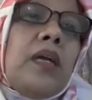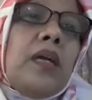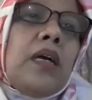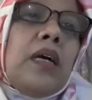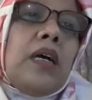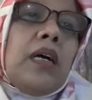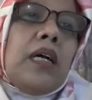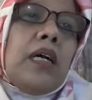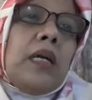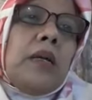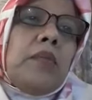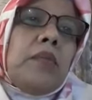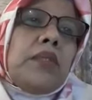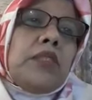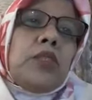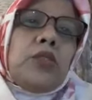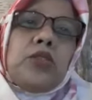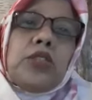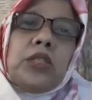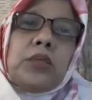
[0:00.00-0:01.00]
I'm
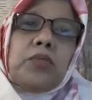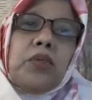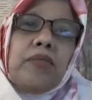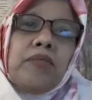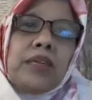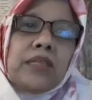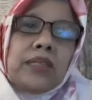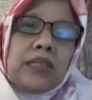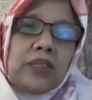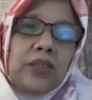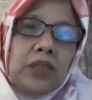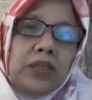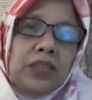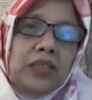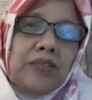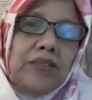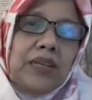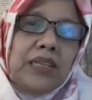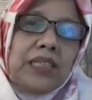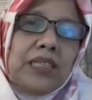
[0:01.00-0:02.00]
Associate Professor
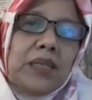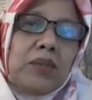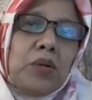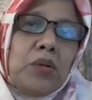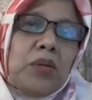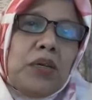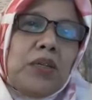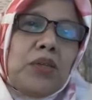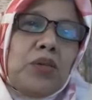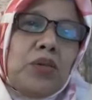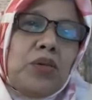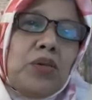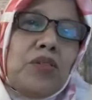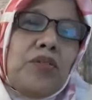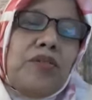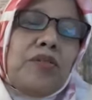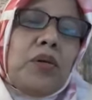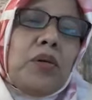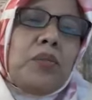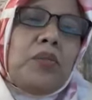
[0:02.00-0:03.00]
Dr.
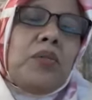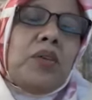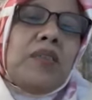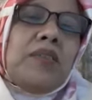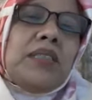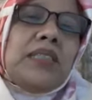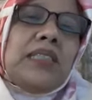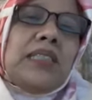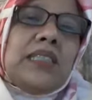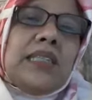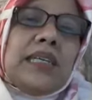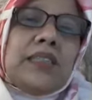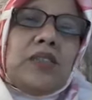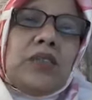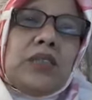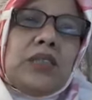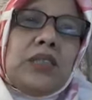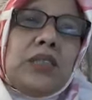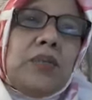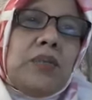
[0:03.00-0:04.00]
Faizah from University
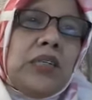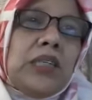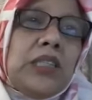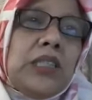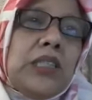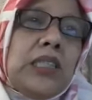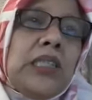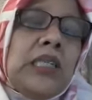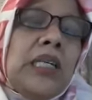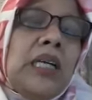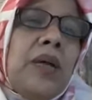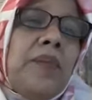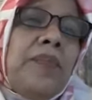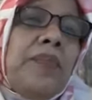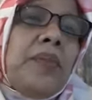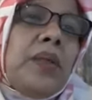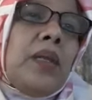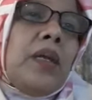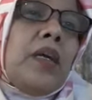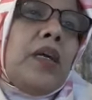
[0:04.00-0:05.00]
Technology Malaysia,
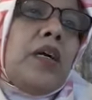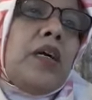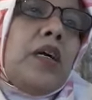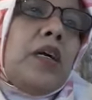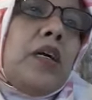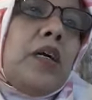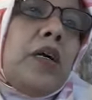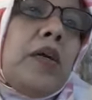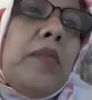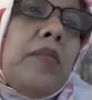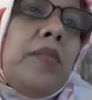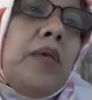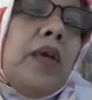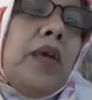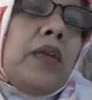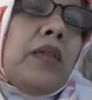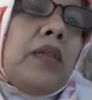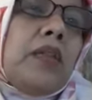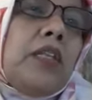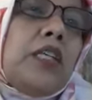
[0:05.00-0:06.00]

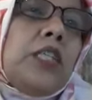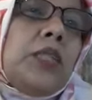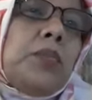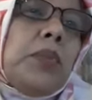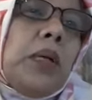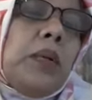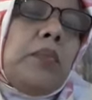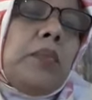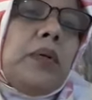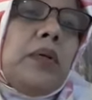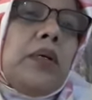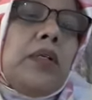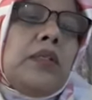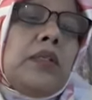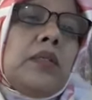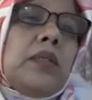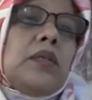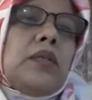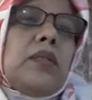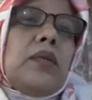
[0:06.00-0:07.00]
and this paper
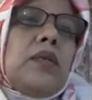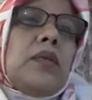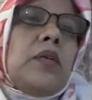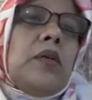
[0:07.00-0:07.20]
is